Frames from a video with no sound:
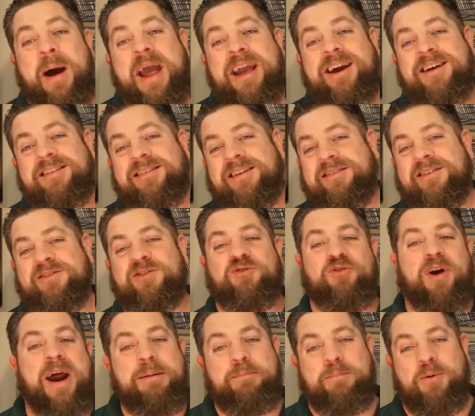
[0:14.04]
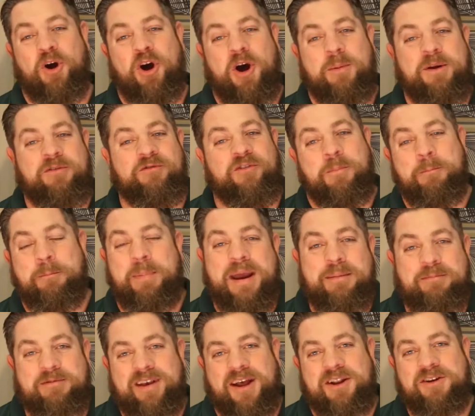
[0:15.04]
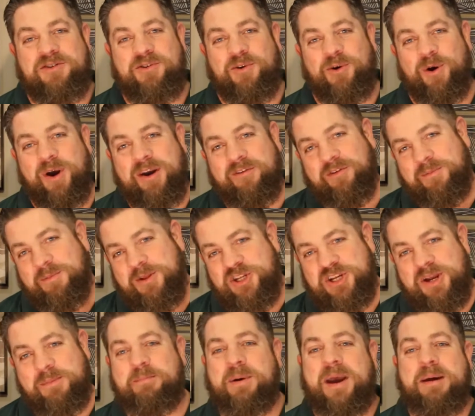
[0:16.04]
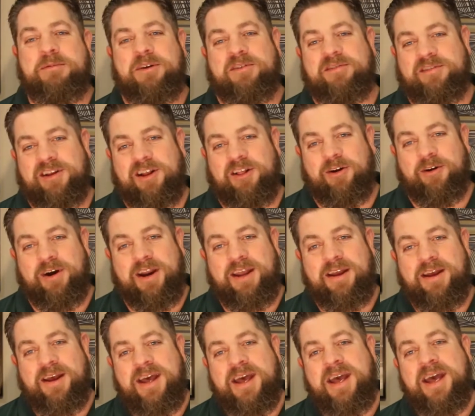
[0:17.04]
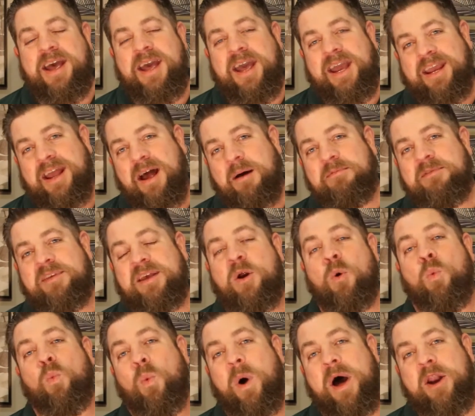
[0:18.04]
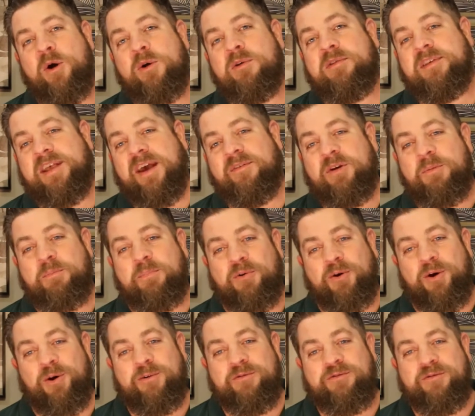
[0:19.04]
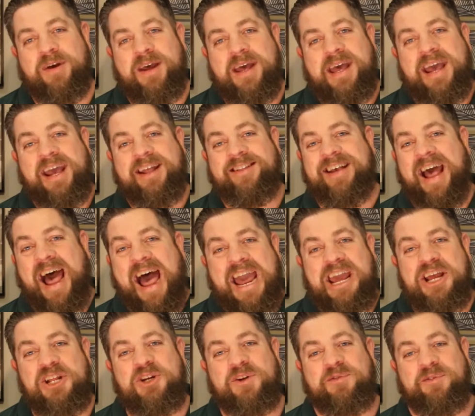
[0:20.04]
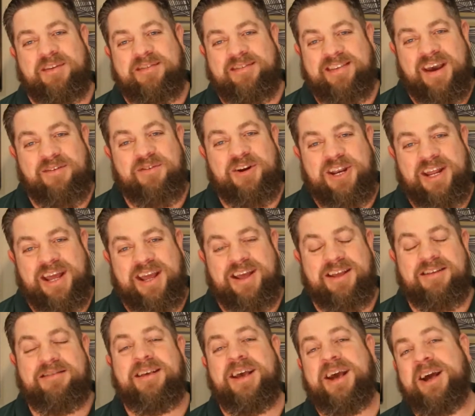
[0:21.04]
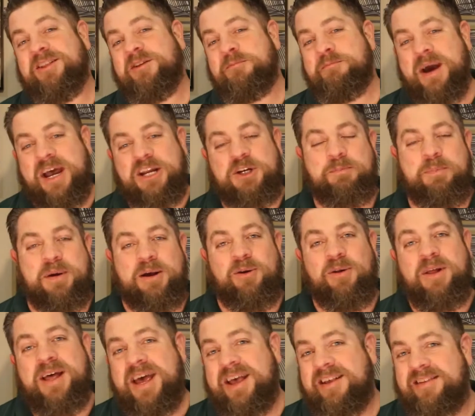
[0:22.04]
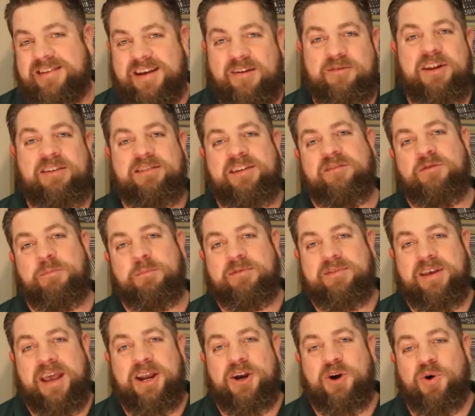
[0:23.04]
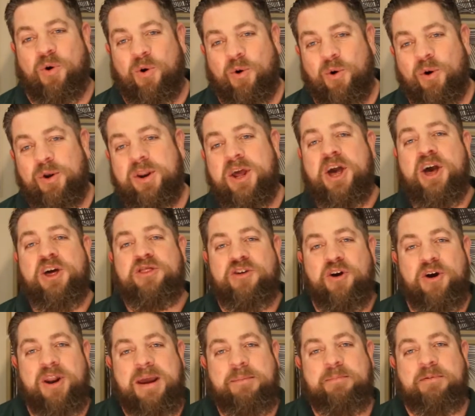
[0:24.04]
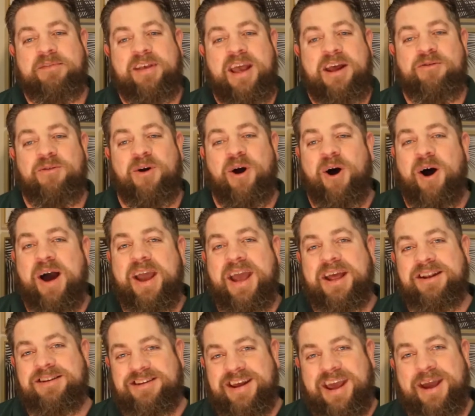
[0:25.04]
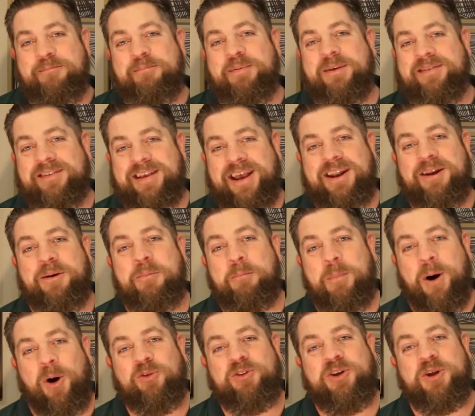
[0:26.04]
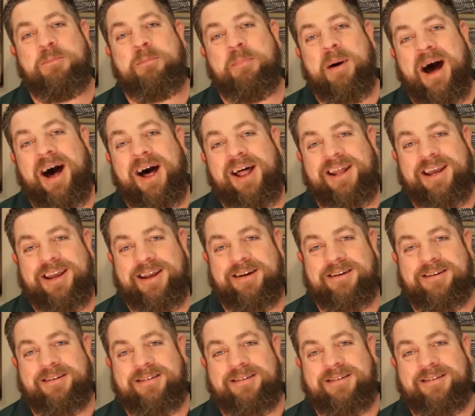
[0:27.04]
Baker's is a straight bourbon from Beam Suntory from the Jim Beam distillery. It comes in at 107 proof. It's aged for 7 years. It's mash bill, 77% corn, 13% rye and 10% malted barley.